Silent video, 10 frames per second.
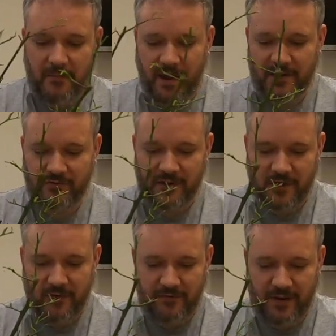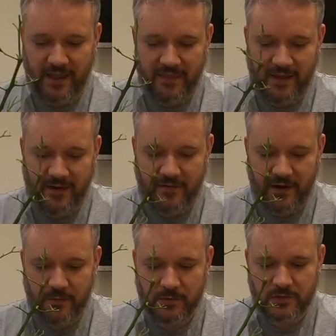a battery go flat there
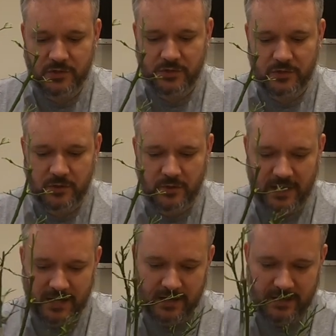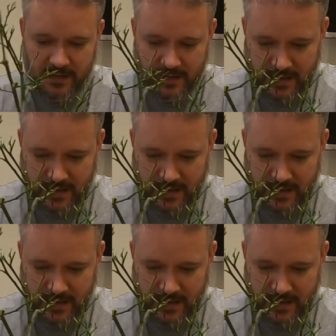and I was just looking